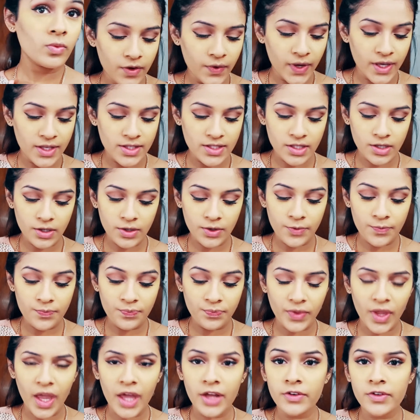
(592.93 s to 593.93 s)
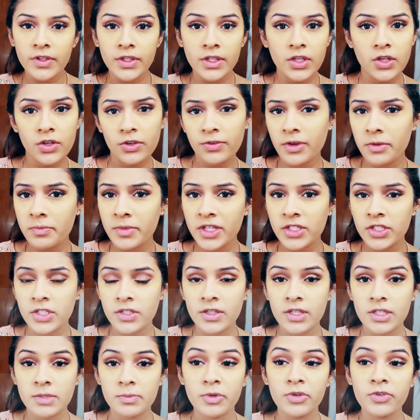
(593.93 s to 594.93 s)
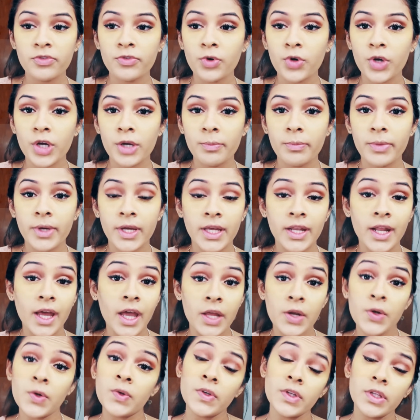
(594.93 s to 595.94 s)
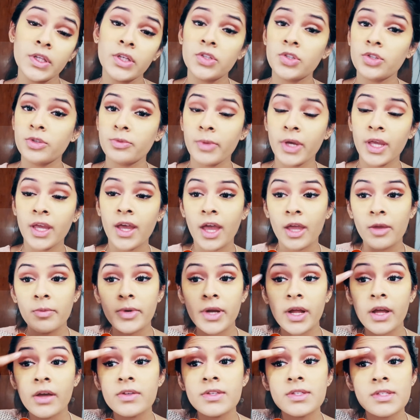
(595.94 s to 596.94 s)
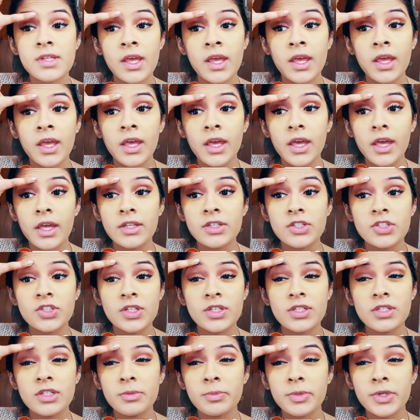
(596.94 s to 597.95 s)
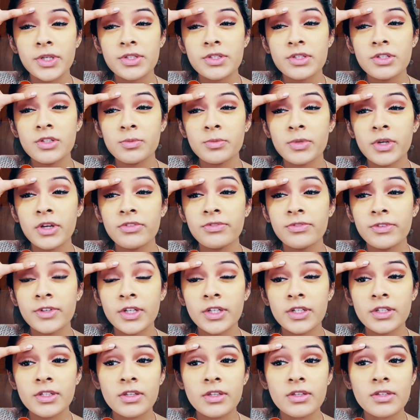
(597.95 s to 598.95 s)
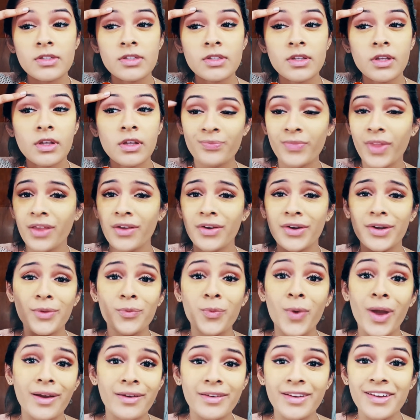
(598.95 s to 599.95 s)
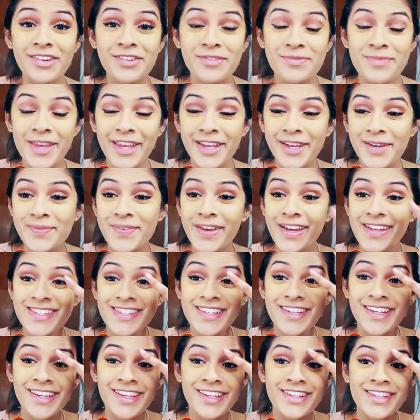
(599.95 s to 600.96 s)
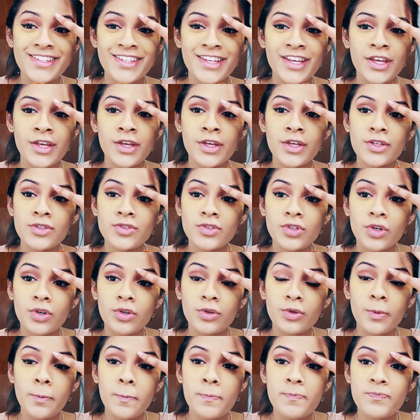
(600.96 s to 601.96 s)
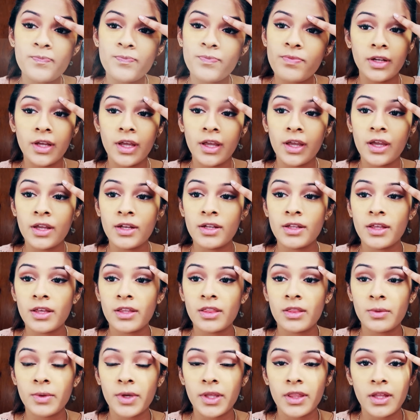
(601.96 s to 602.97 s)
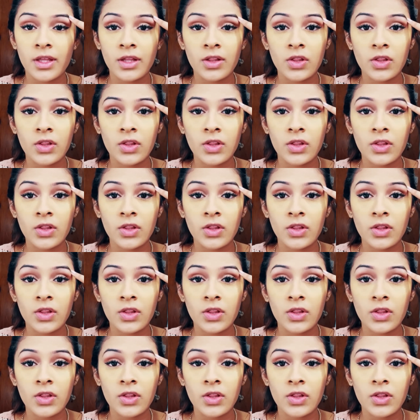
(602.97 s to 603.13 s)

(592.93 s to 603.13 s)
Okay, so I don't really know if I mentioned this before, but I don't really do my eyebrows. It's just a personal preference. I already wear enough makeup as it is, so I kind of like the way they